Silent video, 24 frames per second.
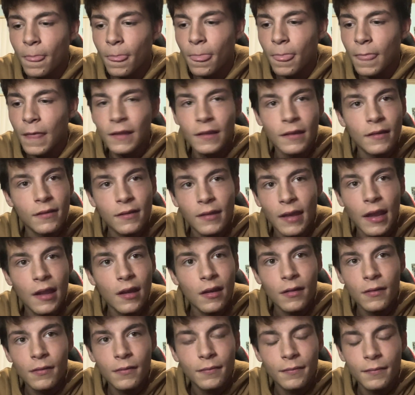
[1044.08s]
It's
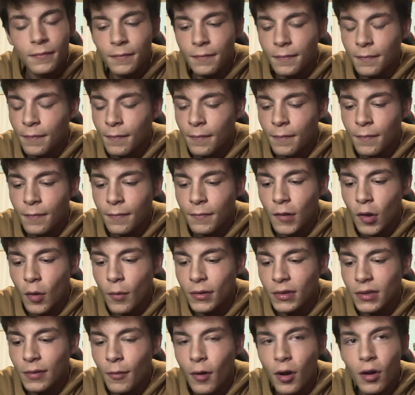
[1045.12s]
insane.
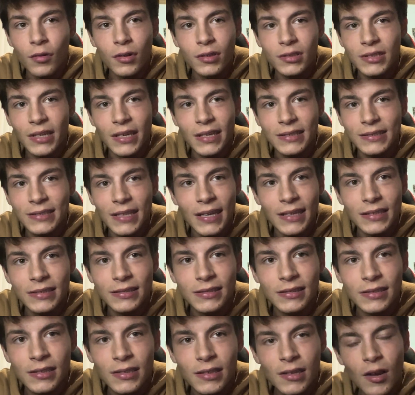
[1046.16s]
But tomorrow doesn't
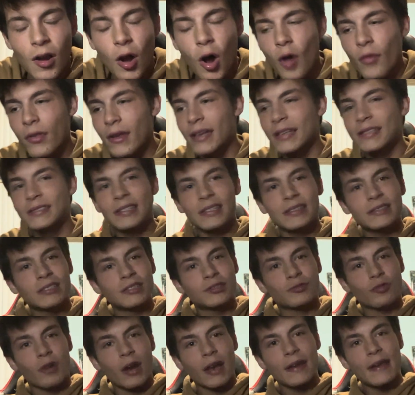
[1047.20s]
exist. All that exists
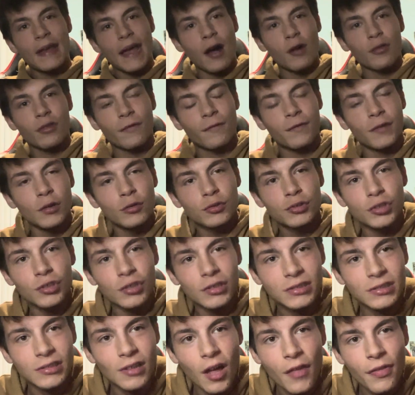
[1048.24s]
is right now. The future
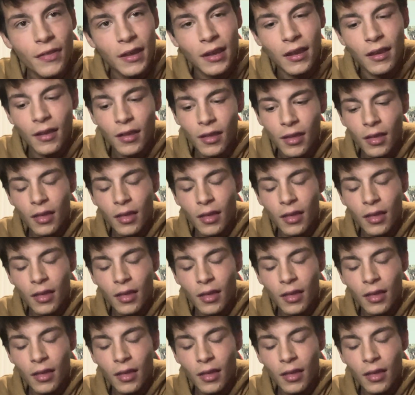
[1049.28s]
is nothing.